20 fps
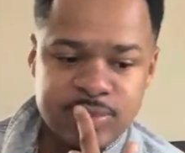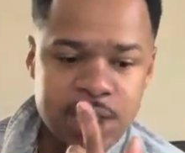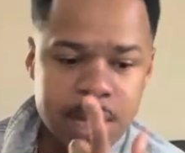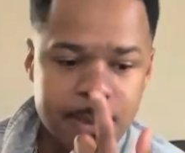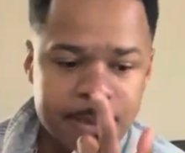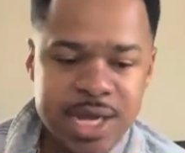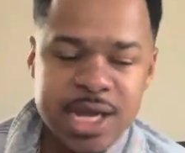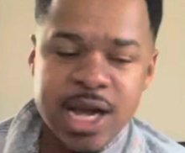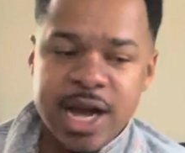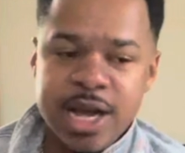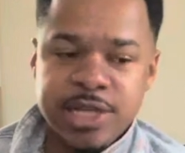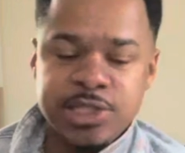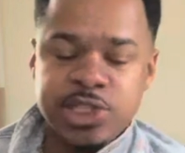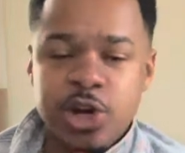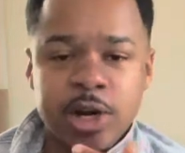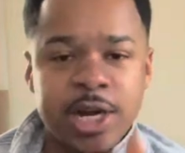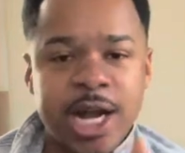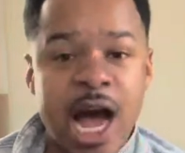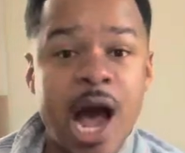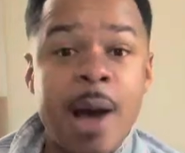Because
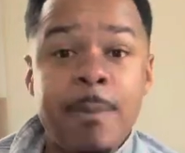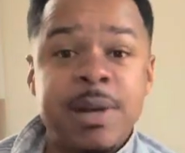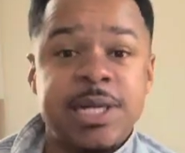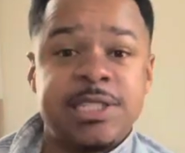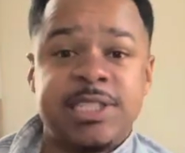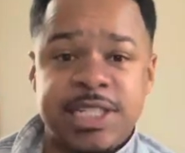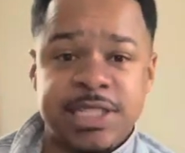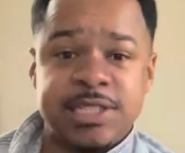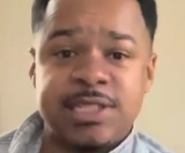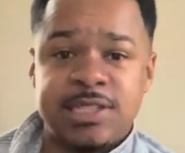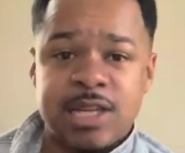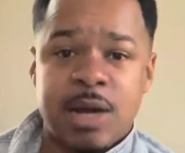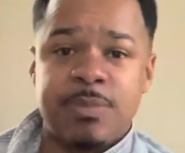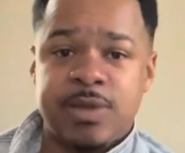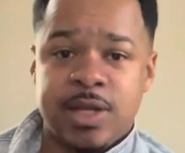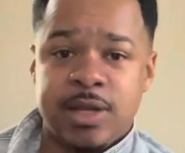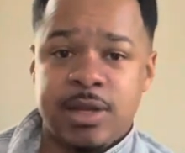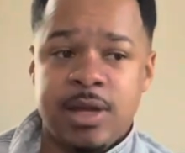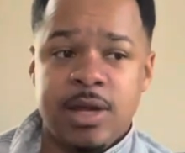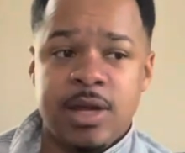you're accomplishing
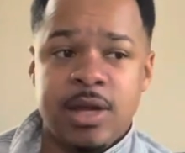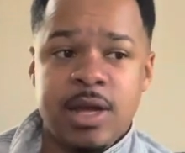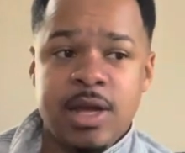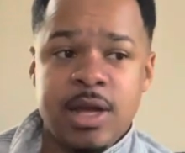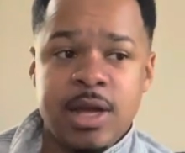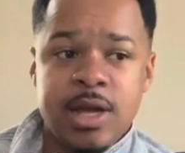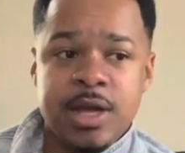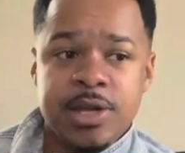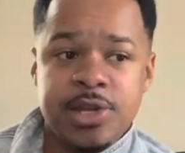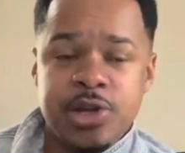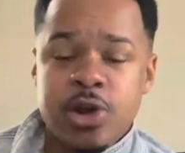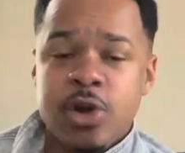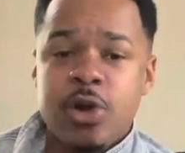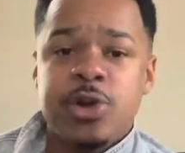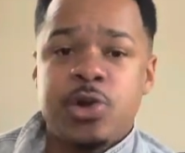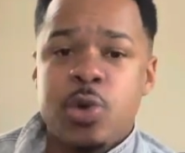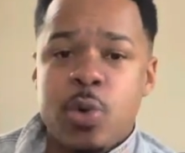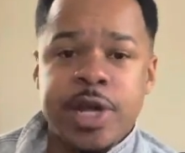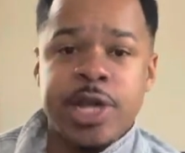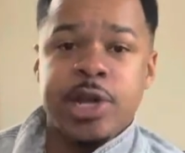something. You're
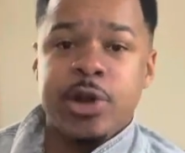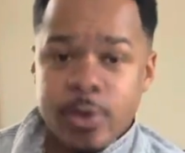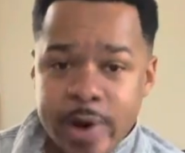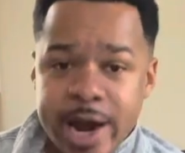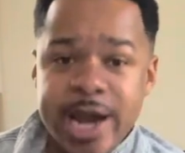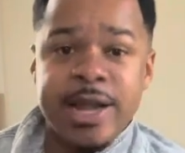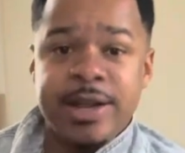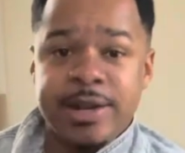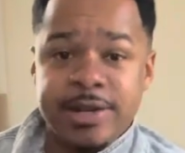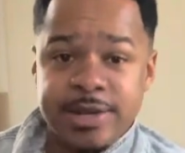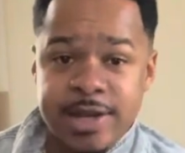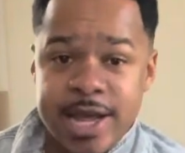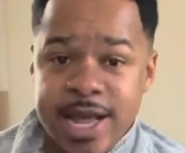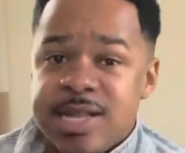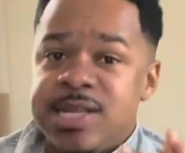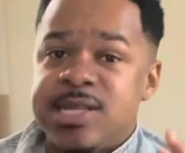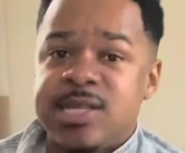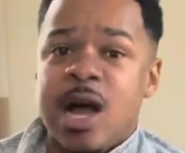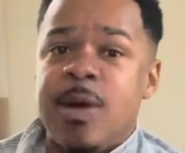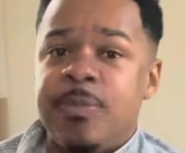doing great
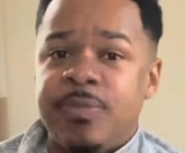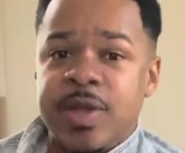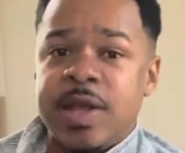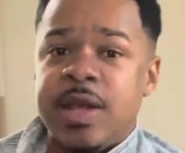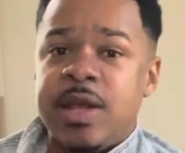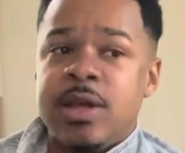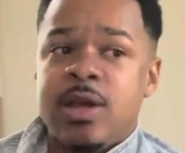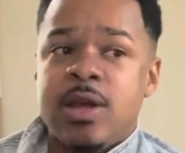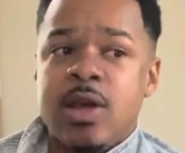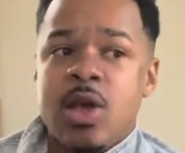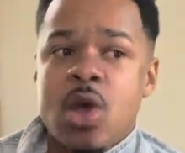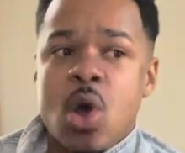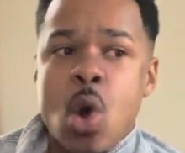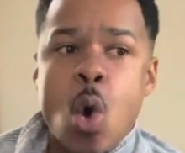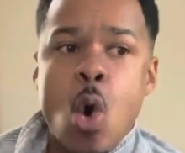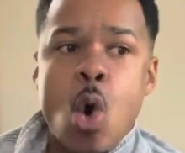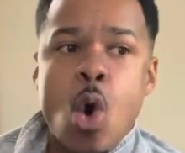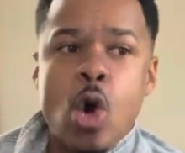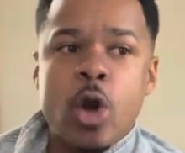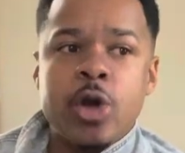at something.
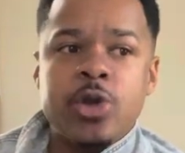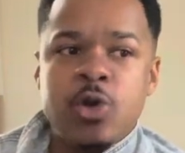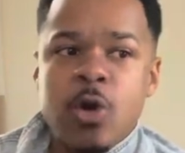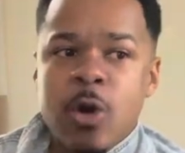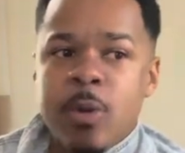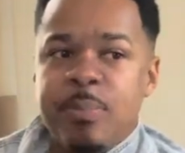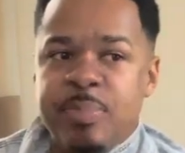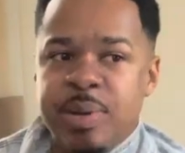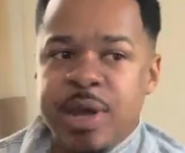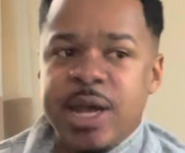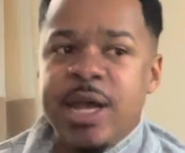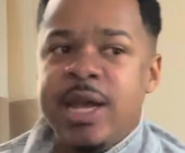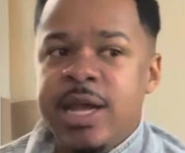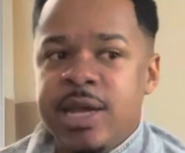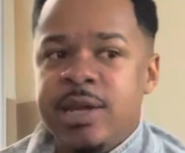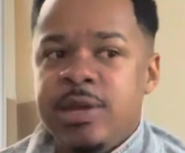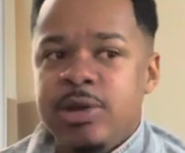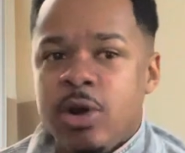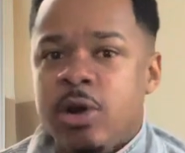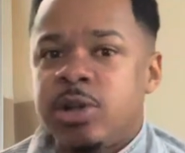Or you're
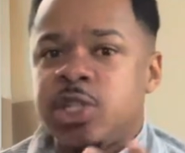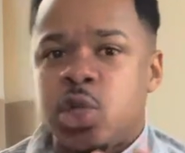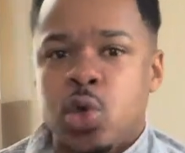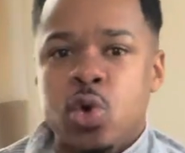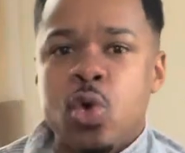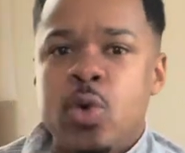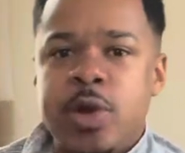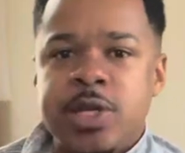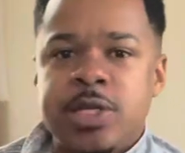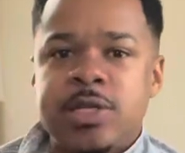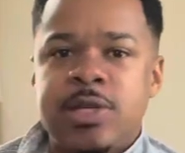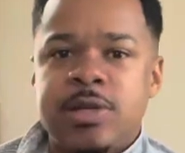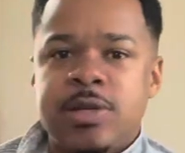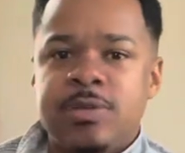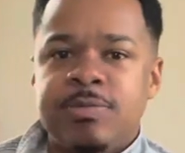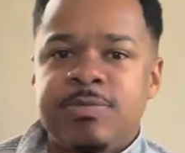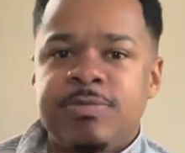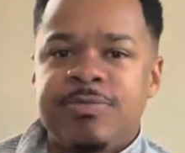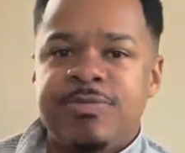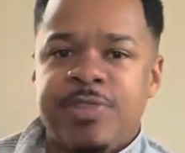being your truest
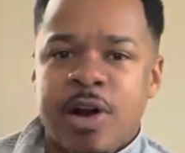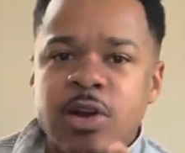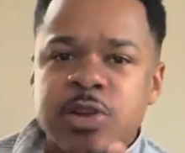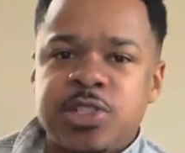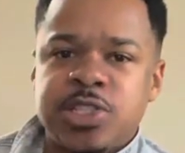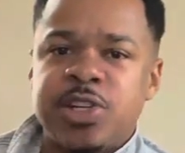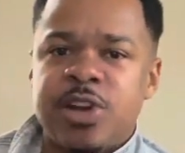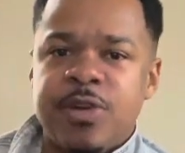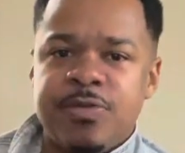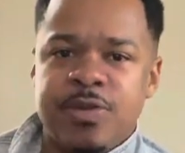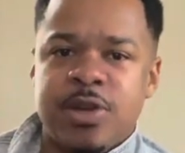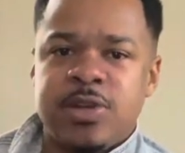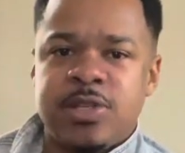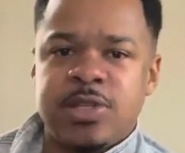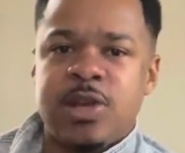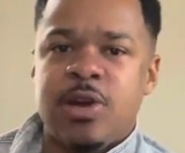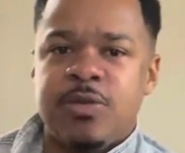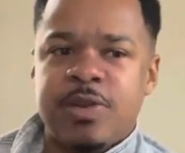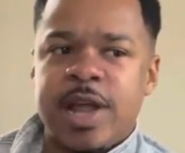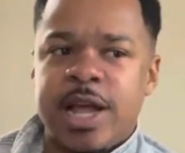version of
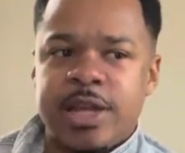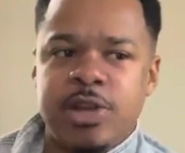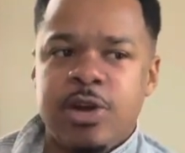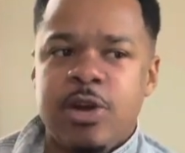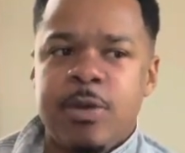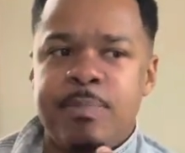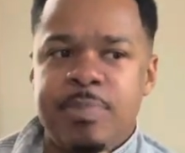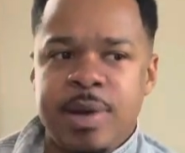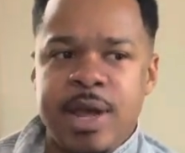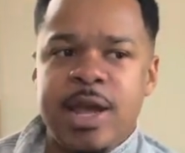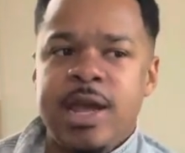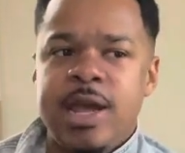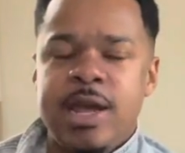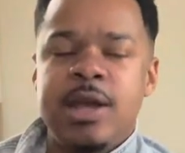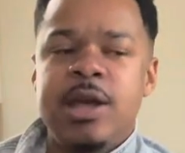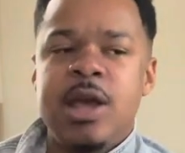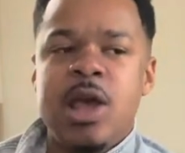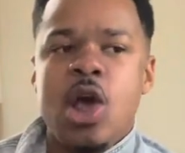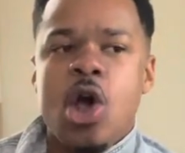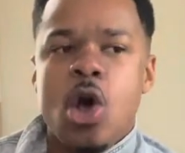yourself. Like you're
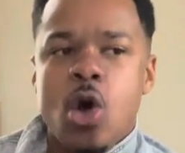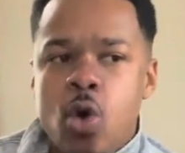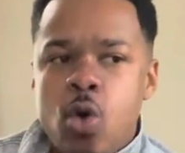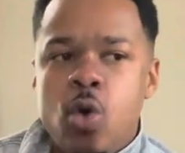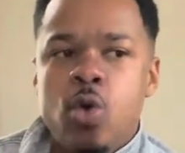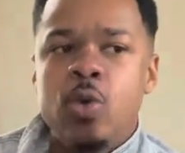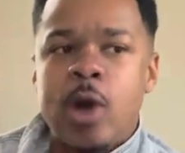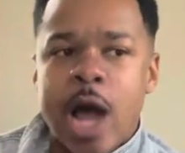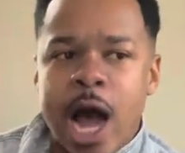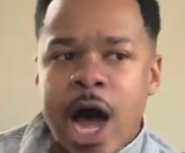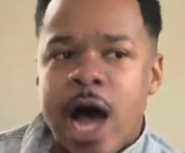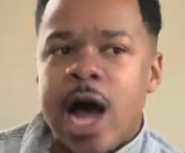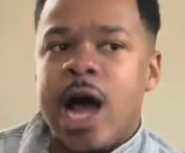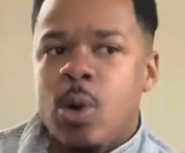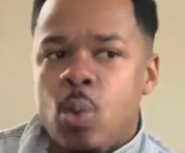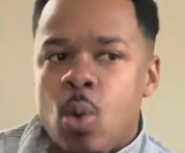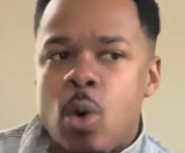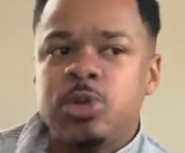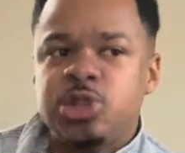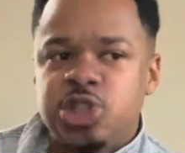being who
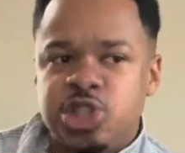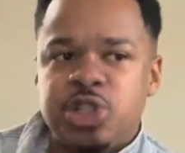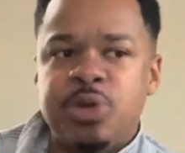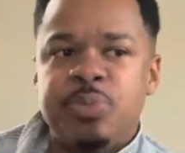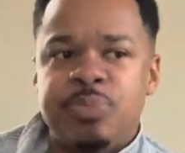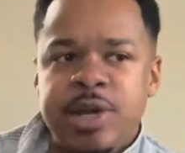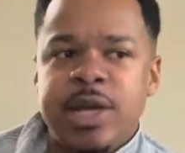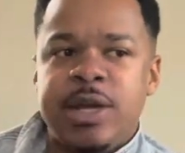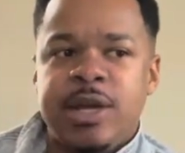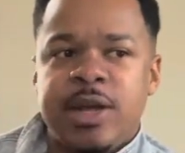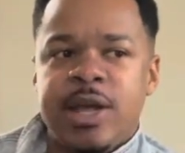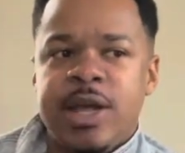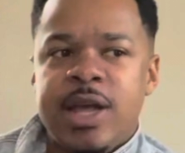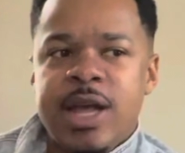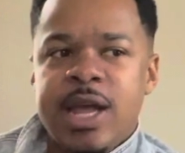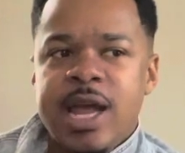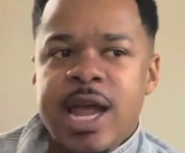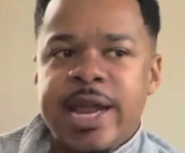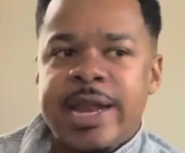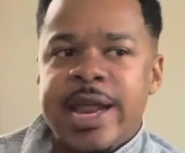God wants you to be.
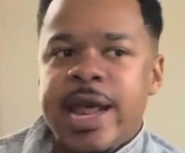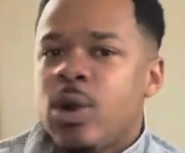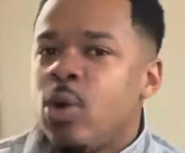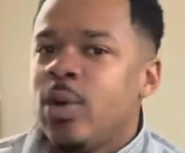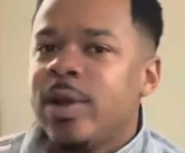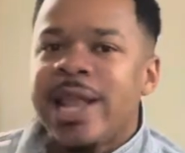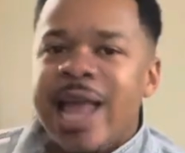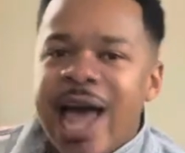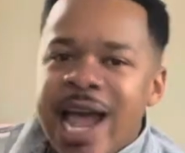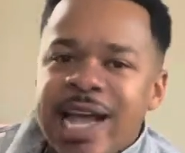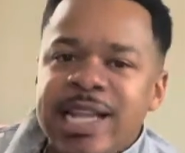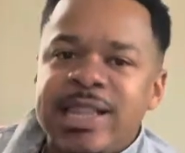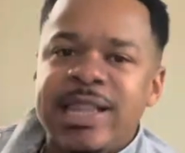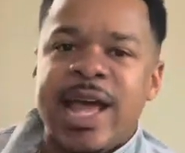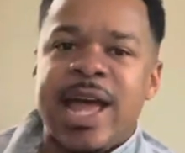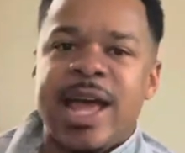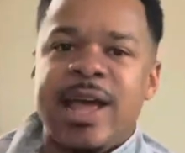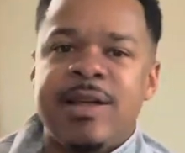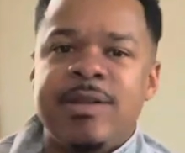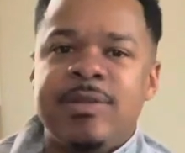And they don't like
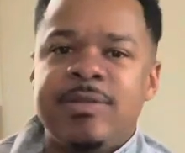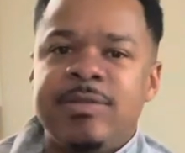that